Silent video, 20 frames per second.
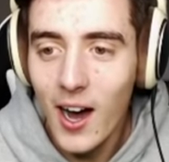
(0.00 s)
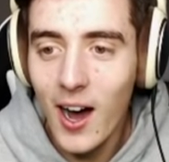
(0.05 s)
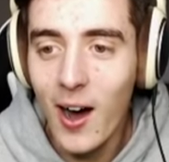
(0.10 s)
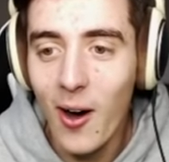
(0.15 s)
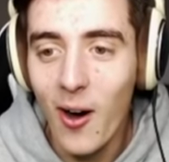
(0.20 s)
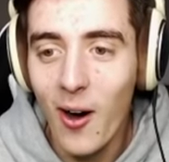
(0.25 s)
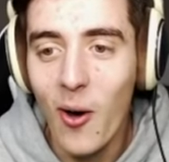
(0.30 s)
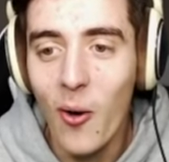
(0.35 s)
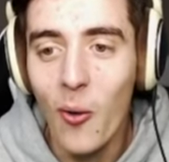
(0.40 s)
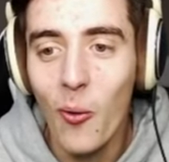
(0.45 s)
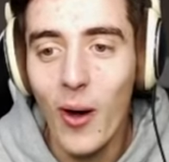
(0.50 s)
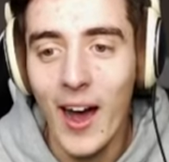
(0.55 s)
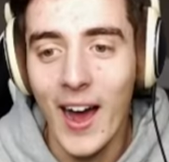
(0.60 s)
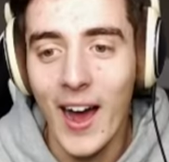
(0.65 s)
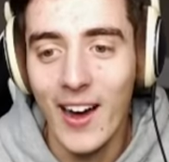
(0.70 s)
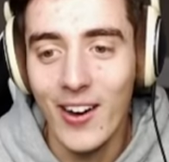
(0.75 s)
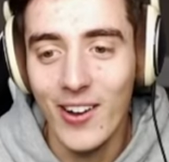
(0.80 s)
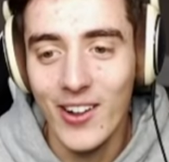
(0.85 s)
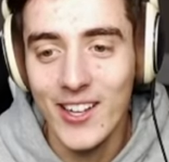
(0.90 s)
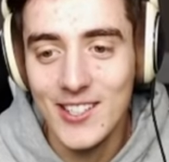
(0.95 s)
Oh
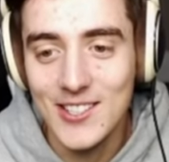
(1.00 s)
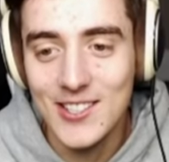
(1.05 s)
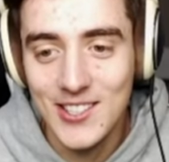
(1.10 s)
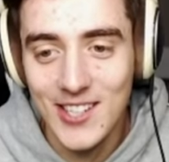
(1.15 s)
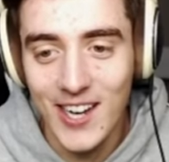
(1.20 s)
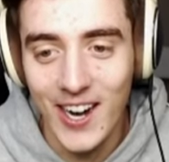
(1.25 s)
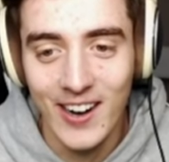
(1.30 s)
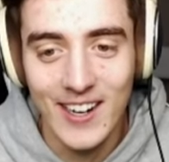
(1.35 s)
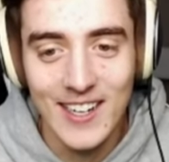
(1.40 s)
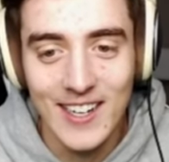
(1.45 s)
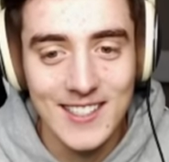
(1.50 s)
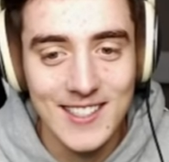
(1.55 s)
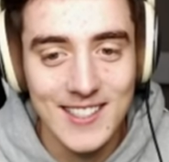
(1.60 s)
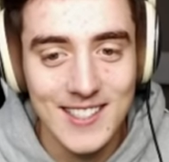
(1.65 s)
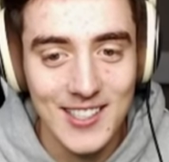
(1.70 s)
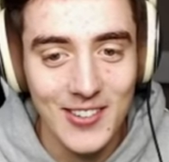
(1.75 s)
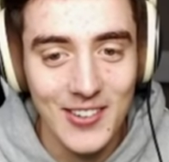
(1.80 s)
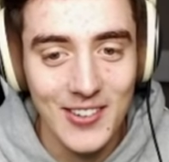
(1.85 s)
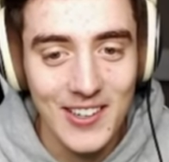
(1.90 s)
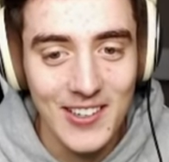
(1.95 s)
wow, the chariot's
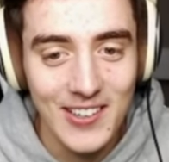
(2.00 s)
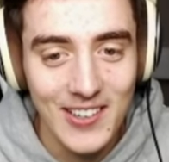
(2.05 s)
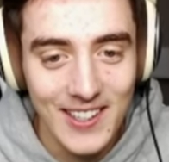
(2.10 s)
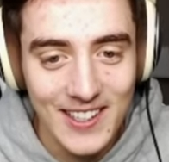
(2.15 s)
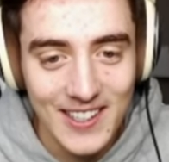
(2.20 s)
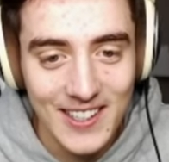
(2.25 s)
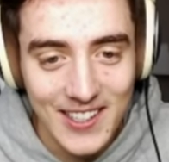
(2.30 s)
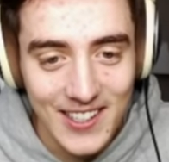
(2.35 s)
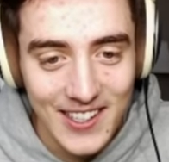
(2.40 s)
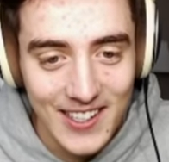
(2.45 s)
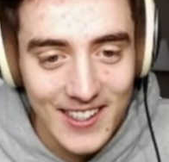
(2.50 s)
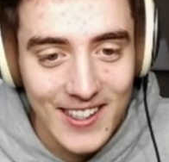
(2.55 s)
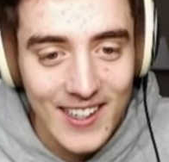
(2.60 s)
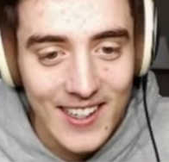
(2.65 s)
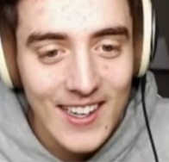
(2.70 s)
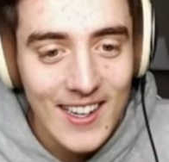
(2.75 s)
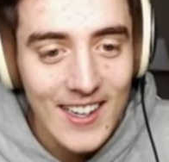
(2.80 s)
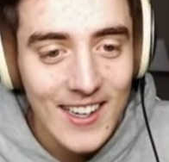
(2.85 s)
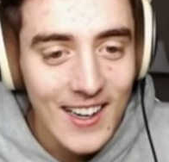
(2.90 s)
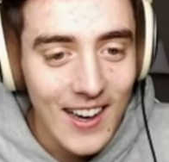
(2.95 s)
doing really good.
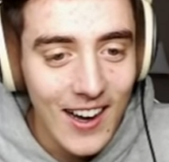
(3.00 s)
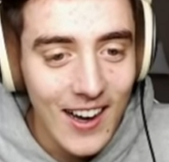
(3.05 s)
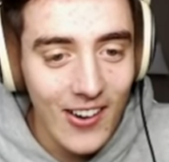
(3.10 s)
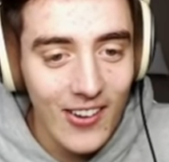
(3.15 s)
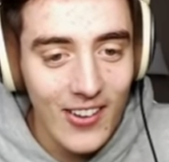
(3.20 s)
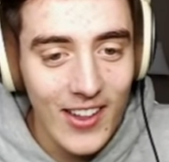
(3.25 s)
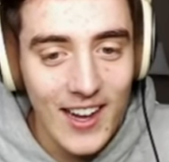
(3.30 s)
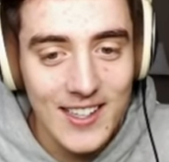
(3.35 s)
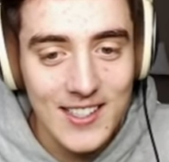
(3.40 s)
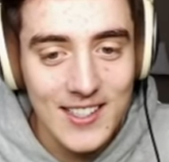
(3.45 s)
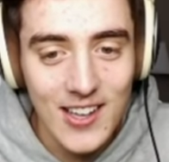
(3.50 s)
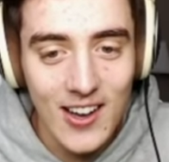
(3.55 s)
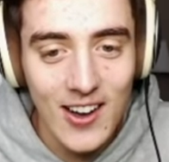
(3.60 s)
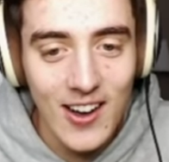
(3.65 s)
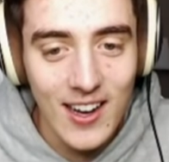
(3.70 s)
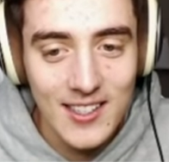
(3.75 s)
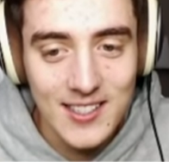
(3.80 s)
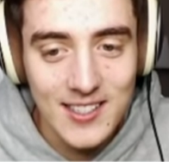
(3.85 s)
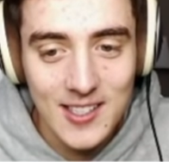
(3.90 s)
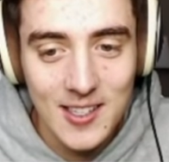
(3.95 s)
Oh, that is
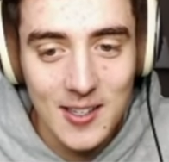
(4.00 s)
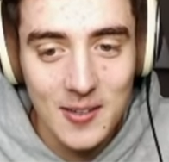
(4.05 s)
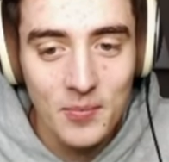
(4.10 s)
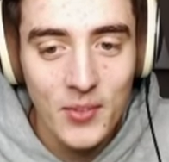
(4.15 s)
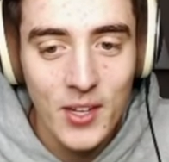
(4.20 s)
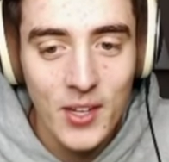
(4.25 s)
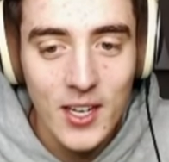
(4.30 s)
awesome.